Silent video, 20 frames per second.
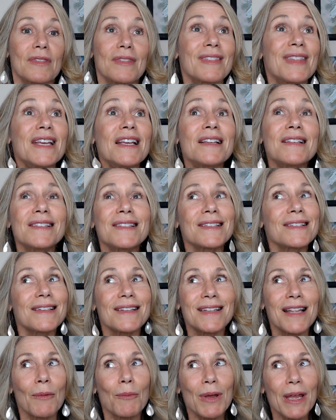things
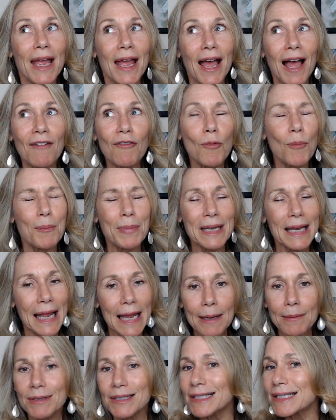that we haven't been
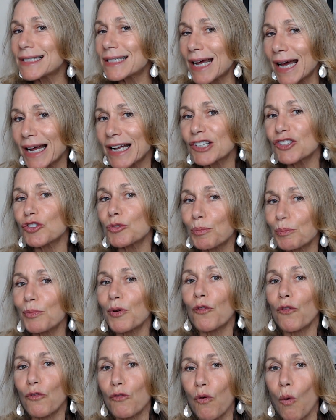able to touch
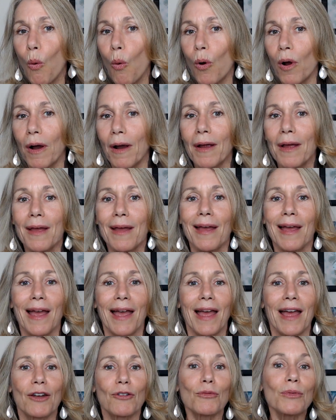before,
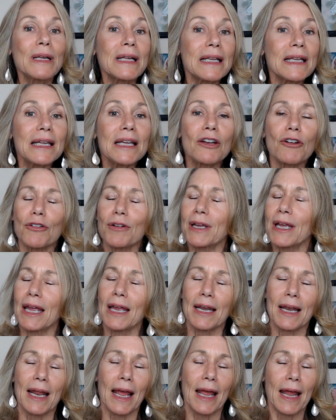and really
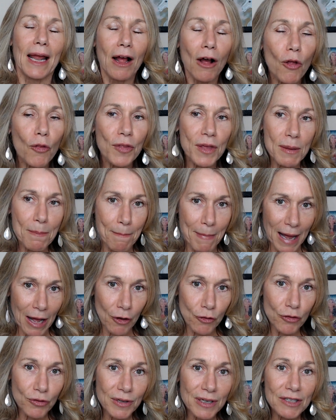create healthy
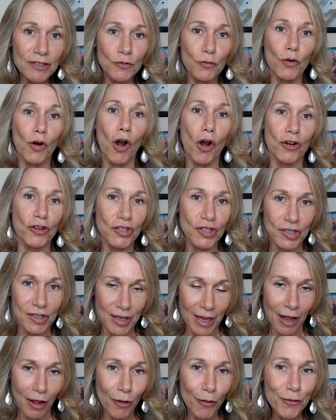boundaries for
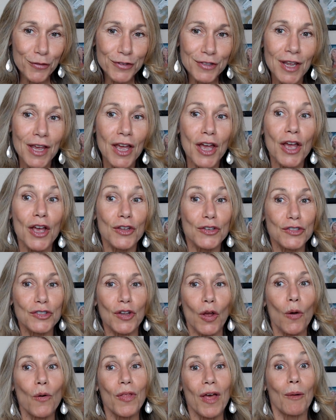ourselves
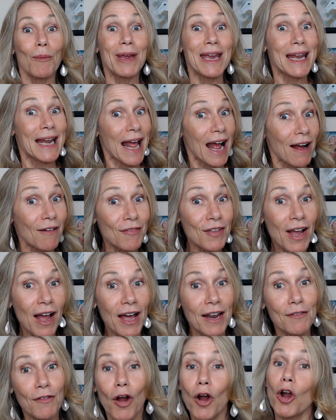so that we can have the
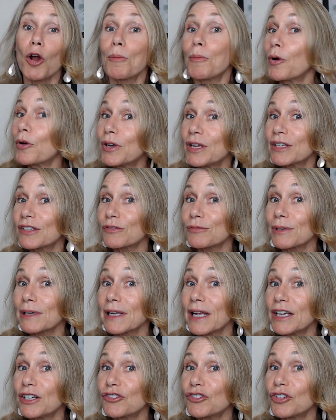kind of harmonious
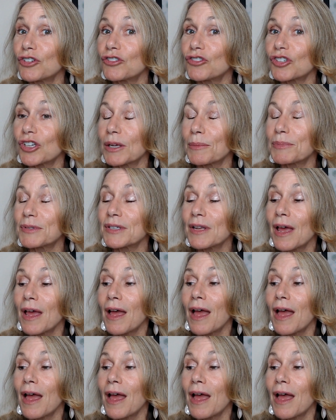relationships